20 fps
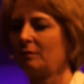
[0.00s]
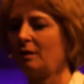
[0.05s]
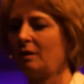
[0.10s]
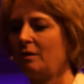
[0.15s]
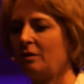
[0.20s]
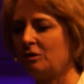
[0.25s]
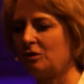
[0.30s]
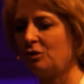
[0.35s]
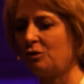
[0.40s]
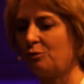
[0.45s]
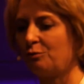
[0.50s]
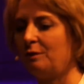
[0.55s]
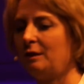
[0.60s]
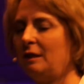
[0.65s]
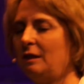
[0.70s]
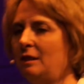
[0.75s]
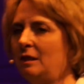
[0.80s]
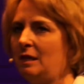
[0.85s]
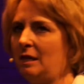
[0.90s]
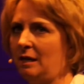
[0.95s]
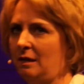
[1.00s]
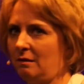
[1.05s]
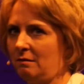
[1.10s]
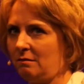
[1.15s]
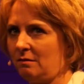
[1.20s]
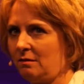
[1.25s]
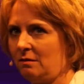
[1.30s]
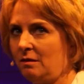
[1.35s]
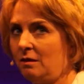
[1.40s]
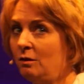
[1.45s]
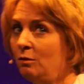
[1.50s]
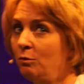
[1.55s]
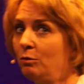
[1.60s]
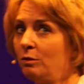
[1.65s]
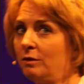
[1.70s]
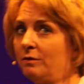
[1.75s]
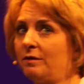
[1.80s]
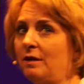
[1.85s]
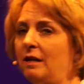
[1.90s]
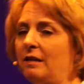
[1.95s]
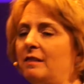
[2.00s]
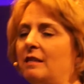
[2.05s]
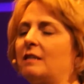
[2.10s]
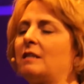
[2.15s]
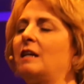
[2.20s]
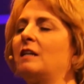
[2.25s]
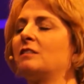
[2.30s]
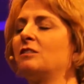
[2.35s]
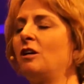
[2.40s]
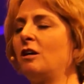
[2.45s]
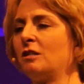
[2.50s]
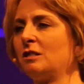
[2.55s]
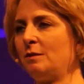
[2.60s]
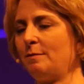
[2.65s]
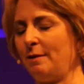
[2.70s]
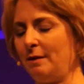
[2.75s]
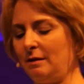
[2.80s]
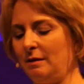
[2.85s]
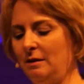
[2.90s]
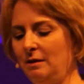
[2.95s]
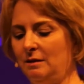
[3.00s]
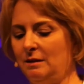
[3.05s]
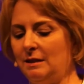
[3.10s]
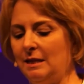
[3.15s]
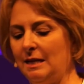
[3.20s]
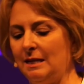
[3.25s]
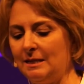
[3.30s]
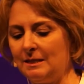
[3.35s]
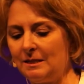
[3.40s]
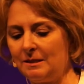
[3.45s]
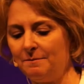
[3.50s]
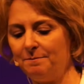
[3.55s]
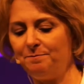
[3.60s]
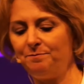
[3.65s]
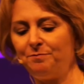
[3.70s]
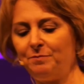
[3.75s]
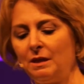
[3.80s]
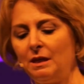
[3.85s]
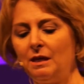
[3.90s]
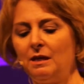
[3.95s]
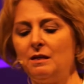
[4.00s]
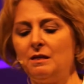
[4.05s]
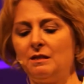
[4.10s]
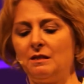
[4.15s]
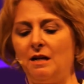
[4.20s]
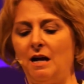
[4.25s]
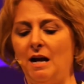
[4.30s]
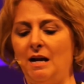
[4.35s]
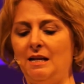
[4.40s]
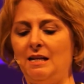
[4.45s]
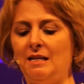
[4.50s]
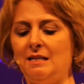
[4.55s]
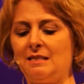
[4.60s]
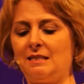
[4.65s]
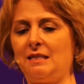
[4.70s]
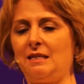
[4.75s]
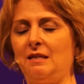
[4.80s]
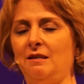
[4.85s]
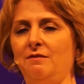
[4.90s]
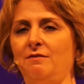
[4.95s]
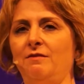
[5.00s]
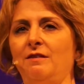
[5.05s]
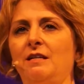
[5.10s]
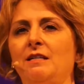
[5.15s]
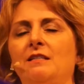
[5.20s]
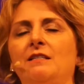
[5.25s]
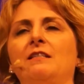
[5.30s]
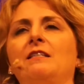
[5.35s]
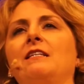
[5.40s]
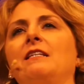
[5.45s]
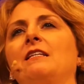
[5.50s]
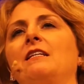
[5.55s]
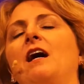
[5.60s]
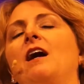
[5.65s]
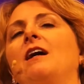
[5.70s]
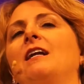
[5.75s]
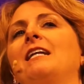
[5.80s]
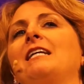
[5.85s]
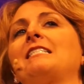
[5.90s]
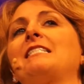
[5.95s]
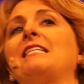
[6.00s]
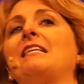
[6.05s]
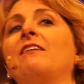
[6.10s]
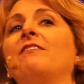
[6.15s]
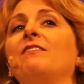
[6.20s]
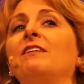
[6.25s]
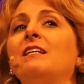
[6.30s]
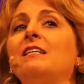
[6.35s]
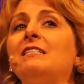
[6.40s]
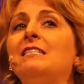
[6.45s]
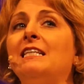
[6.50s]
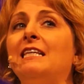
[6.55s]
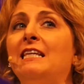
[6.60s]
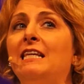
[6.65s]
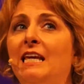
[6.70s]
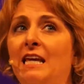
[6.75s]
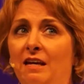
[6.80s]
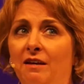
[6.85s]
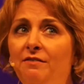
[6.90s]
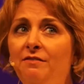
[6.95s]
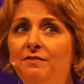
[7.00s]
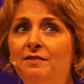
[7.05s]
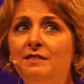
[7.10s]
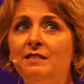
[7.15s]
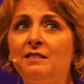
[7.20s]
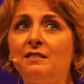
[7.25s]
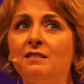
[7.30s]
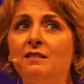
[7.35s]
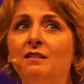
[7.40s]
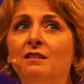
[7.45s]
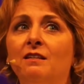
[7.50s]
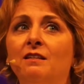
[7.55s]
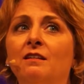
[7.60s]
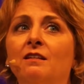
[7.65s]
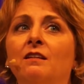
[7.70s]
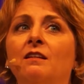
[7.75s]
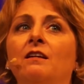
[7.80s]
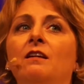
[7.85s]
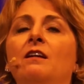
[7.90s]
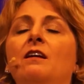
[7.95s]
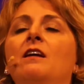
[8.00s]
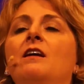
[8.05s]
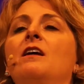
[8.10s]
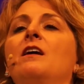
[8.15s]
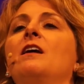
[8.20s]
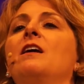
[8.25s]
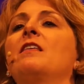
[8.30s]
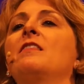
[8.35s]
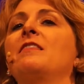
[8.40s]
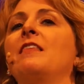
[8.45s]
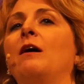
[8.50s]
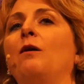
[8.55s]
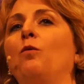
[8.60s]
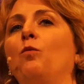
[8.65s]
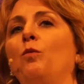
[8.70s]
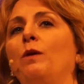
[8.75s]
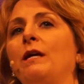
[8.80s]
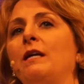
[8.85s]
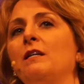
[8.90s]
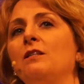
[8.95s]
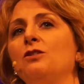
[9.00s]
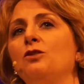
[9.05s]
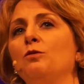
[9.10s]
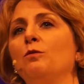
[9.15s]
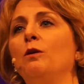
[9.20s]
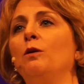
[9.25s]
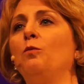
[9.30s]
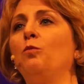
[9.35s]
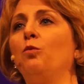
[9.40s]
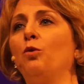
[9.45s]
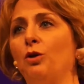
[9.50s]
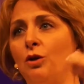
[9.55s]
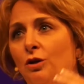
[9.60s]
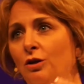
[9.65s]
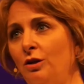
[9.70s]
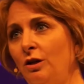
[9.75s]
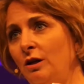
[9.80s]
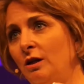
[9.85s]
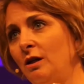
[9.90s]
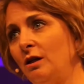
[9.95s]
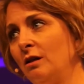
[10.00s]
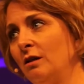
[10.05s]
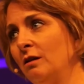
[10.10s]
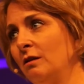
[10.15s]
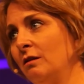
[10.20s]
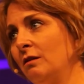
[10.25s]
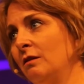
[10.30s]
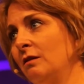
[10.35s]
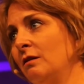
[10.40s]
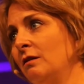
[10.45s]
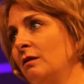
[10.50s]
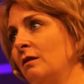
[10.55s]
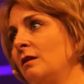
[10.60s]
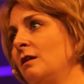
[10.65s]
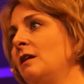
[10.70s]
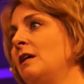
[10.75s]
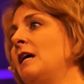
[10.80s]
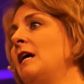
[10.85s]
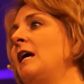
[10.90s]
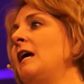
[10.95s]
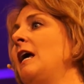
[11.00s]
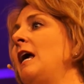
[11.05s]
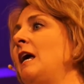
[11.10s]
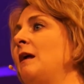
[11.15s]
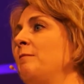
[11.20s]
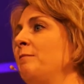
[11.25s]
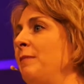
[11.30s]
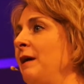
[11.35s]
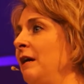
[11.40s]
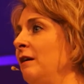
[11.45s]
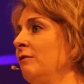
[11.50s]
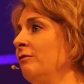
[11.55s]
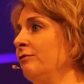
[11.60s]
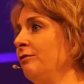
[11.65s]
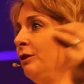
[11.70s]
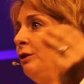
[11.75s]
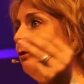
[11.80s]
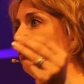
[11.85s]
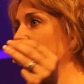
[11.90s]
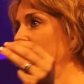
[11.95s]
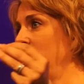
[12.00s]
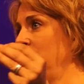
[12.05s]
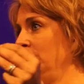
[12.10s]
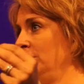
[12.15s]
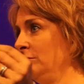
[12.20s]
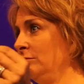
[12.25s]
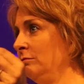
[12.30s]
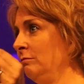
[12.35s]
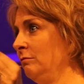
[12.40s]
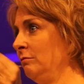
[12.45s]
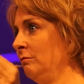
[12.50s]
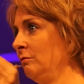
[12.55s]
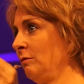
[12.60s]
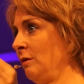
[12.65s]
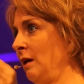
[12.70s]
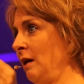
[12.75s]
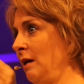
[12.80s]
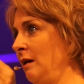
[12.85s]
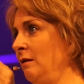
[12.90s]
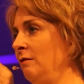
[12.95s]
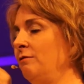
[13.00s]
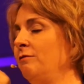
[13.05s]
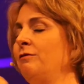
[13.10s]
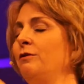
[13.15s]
there's 3 things in the Word of God that God talks about. He says, God has given us gifts that we can do a work and bear fruit. Okay, and